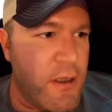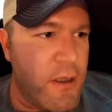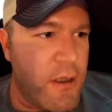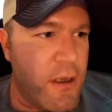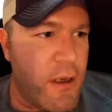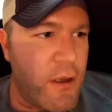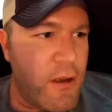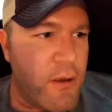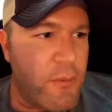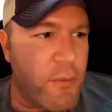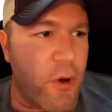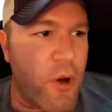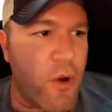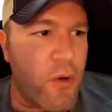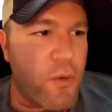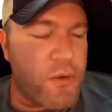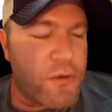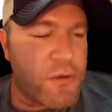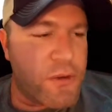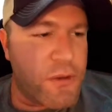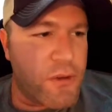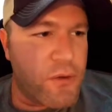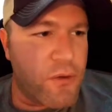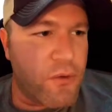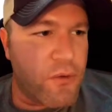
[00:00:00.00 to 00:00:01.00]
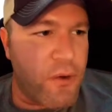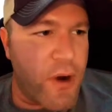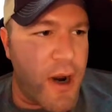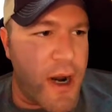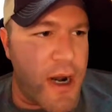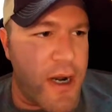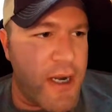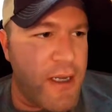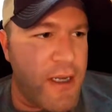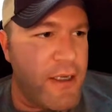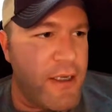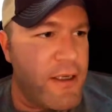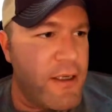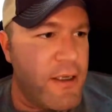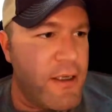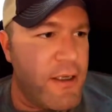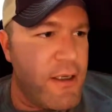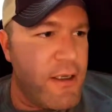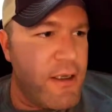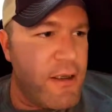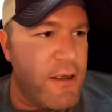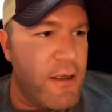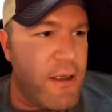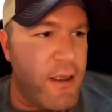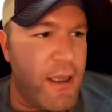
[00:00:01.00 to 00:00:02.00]
The malt was a little grainy
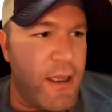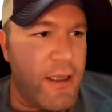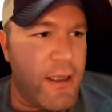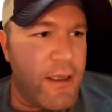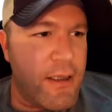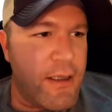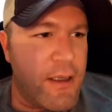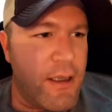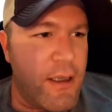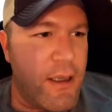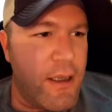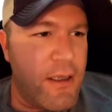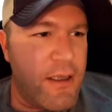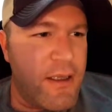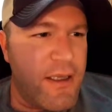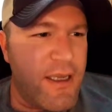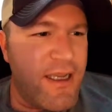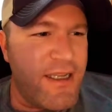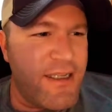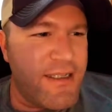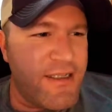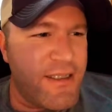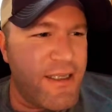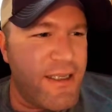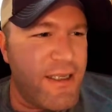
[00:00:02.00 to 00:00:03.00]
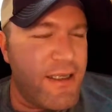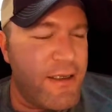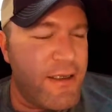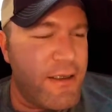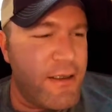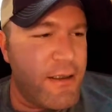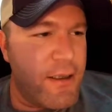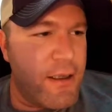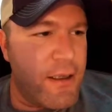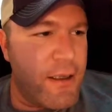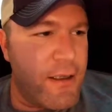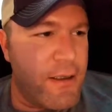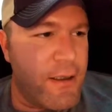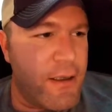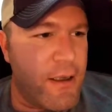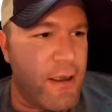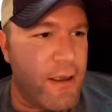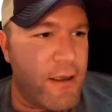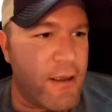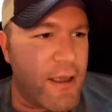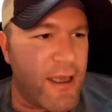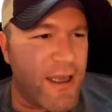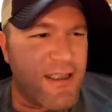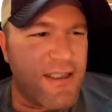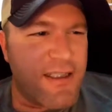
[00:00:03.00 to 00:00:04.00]
and yeasty, and
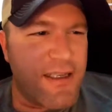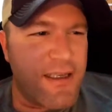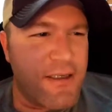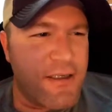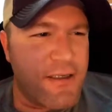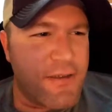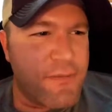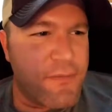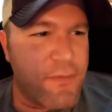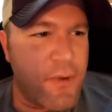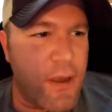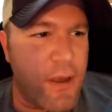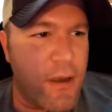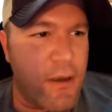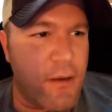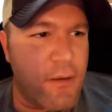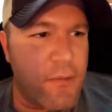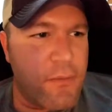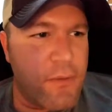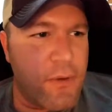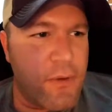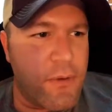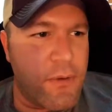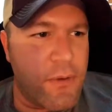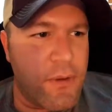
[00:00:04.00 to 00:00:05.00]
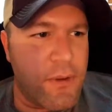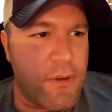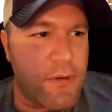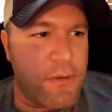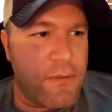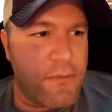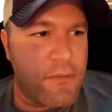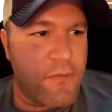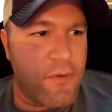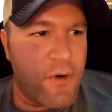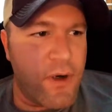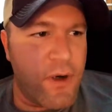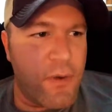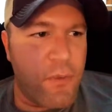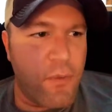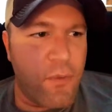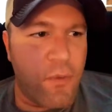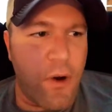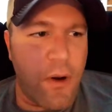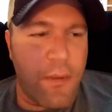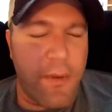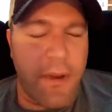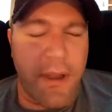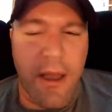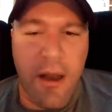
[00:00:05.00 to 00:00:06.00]
like I said, just very
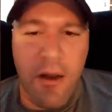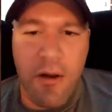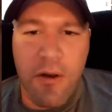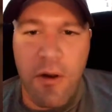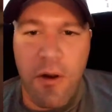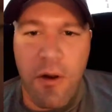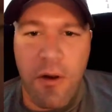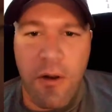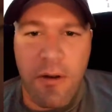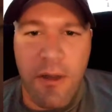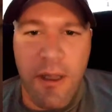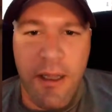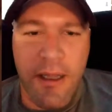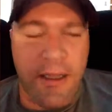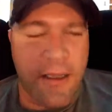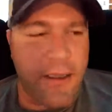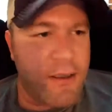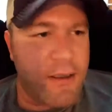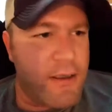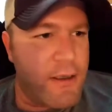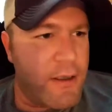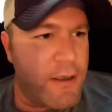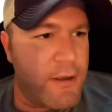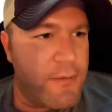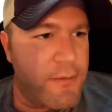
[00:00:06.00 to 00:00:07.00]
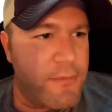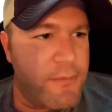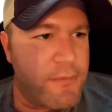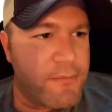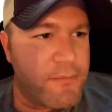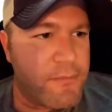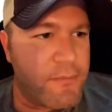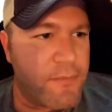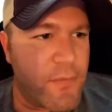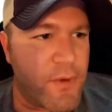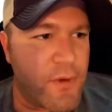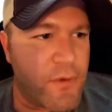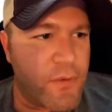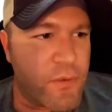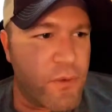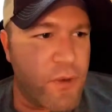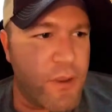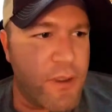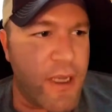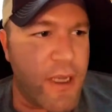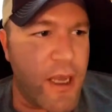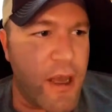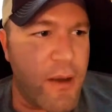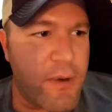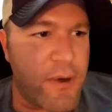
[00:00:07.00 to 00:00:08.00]
rubbing alcohol-like. A really
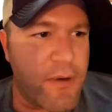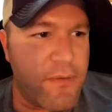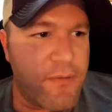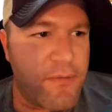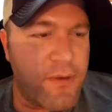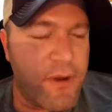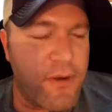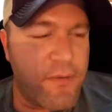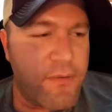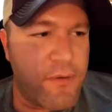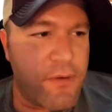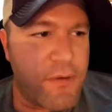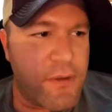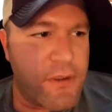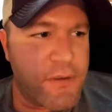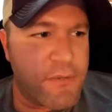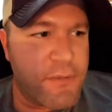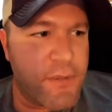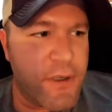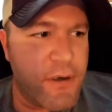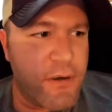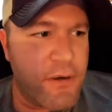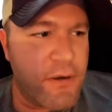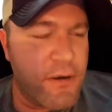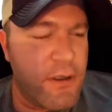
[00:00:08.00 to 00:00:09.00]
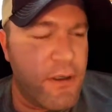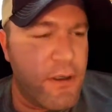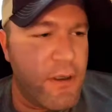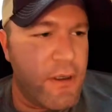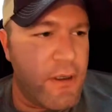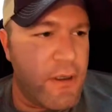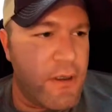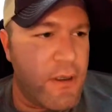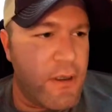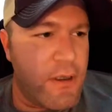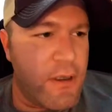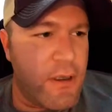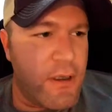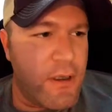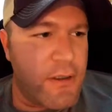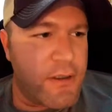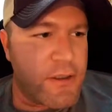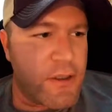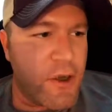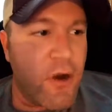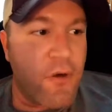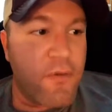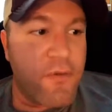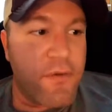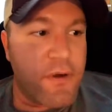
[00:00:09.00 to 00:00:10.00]
dominant flavor in this beer. It's
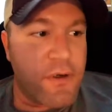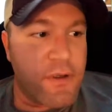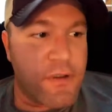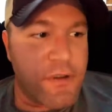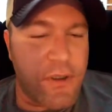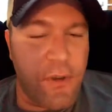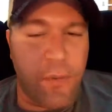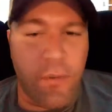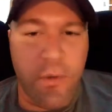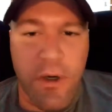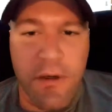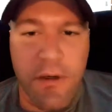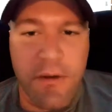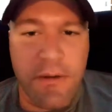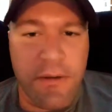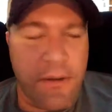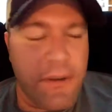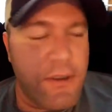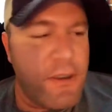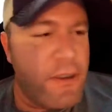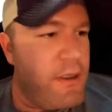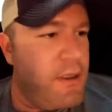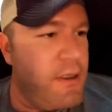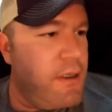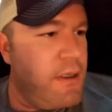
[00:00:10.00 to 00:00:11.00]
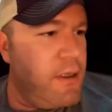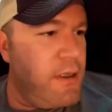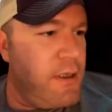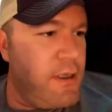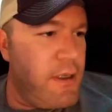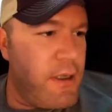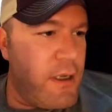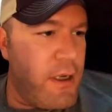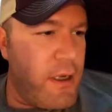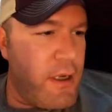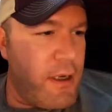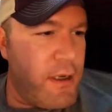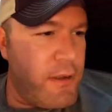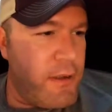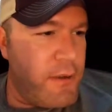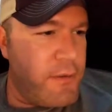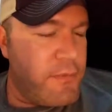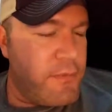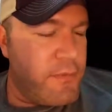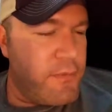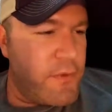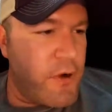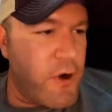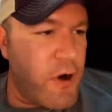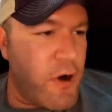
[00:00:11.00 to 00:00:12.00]
off there somewhere.
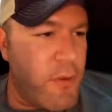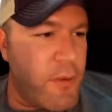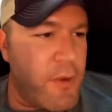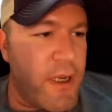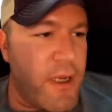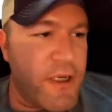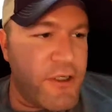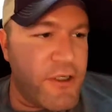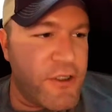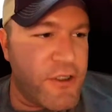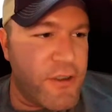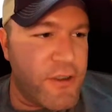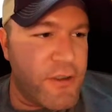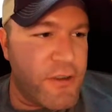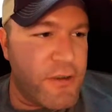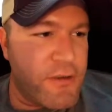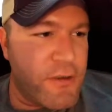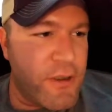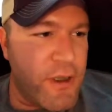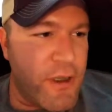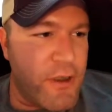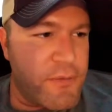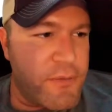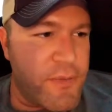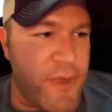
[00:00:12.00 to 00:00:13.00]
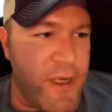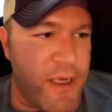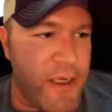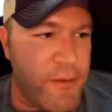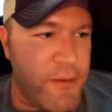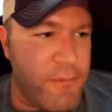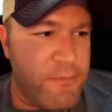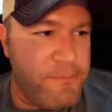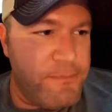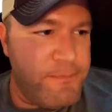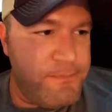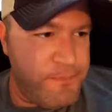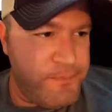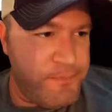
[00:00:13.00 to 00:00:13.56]
Carbonation, medium.